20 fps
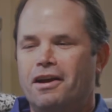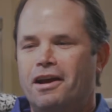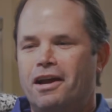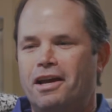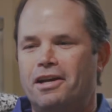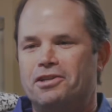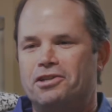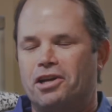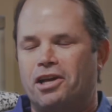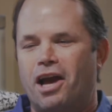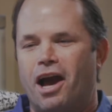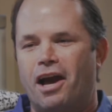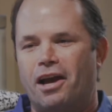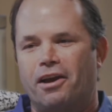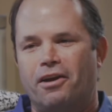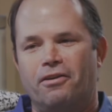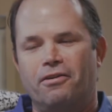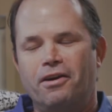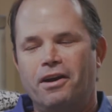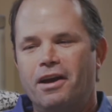in
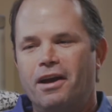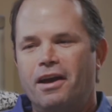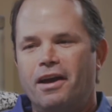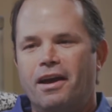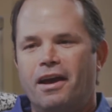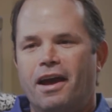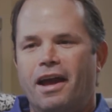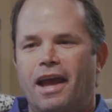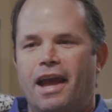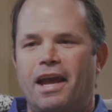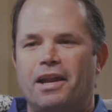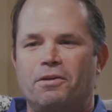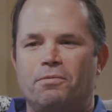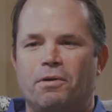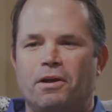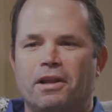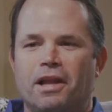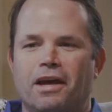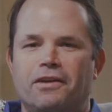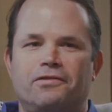Chicago. And you
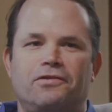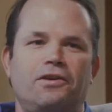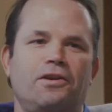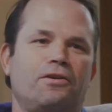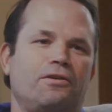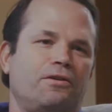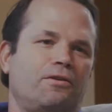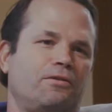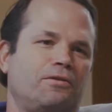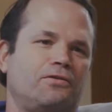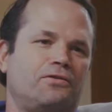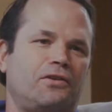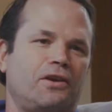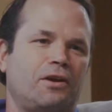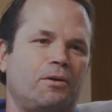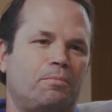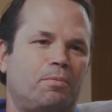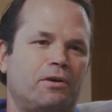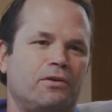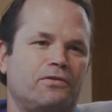realize you don't know a
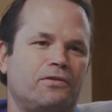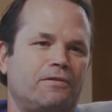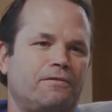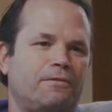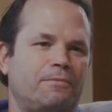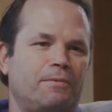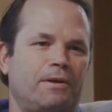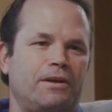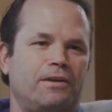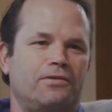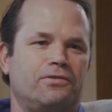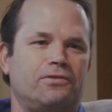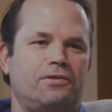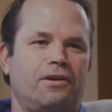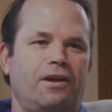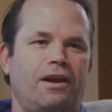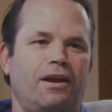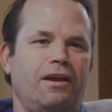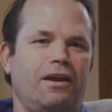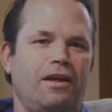single person from
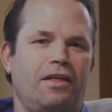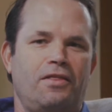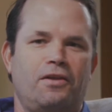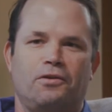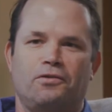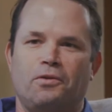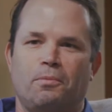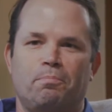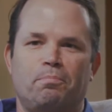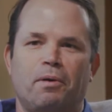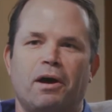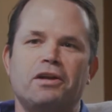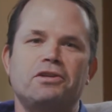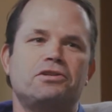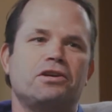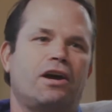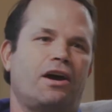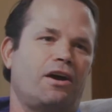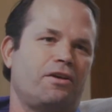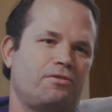industry. There's a bunch
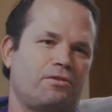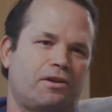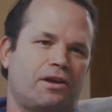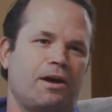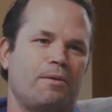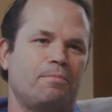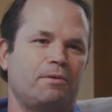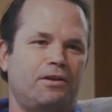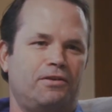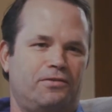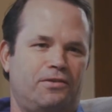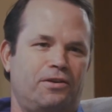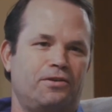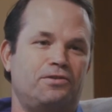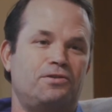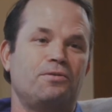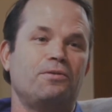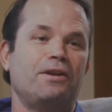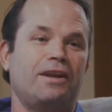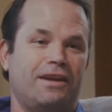of other companies that are
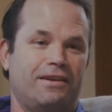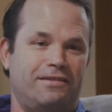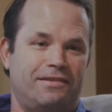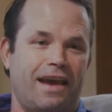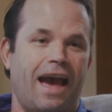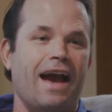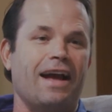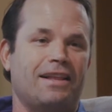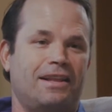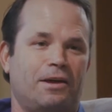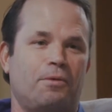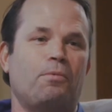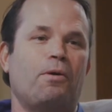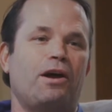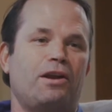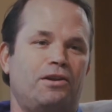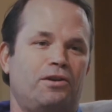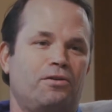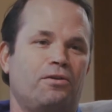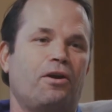doing exactly
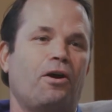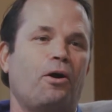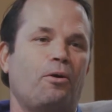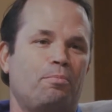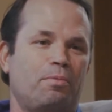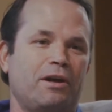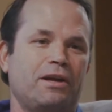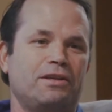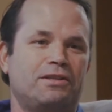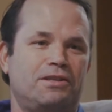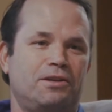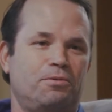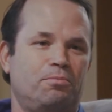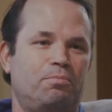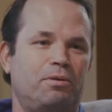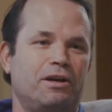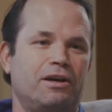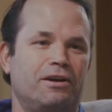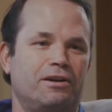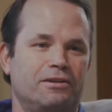what you're hoping to
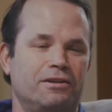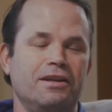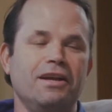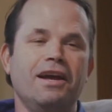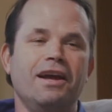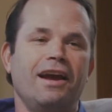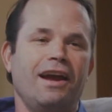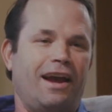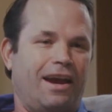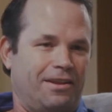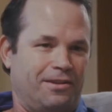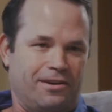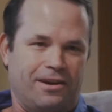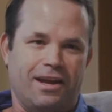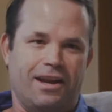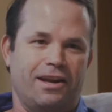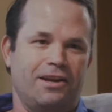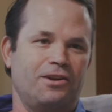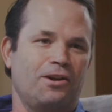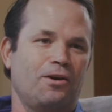build, and they're
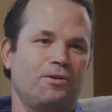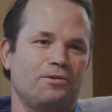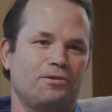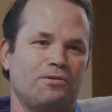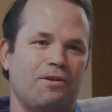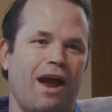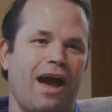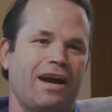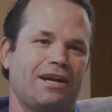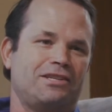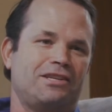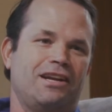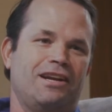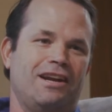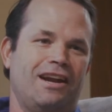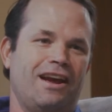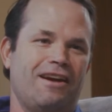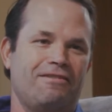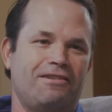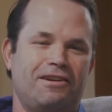getting no traction
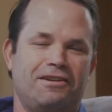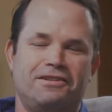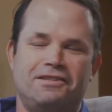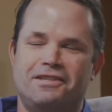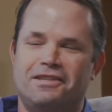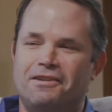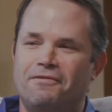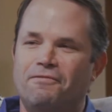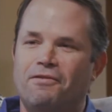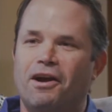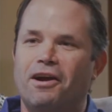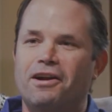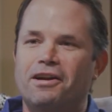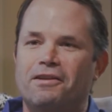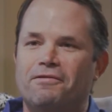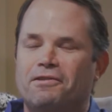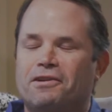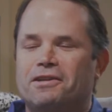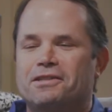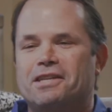and having a very
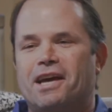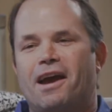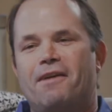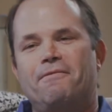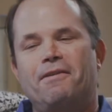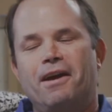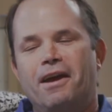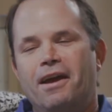difficult time.